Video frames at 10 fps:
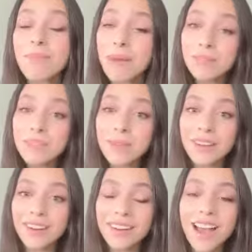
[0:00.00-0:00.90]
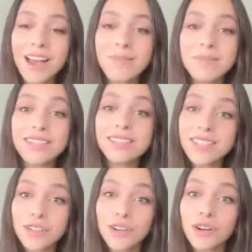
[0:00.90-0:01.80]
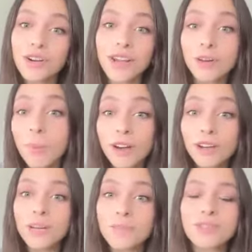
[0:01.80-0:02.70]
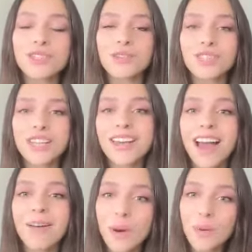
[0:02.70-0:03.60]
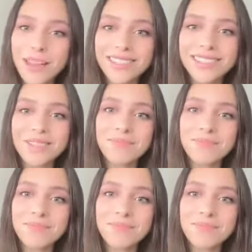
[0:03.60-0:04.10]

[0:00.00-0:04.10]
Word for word: I'm Emily Birren. I'm the Senior creative partnership Associate at Moment.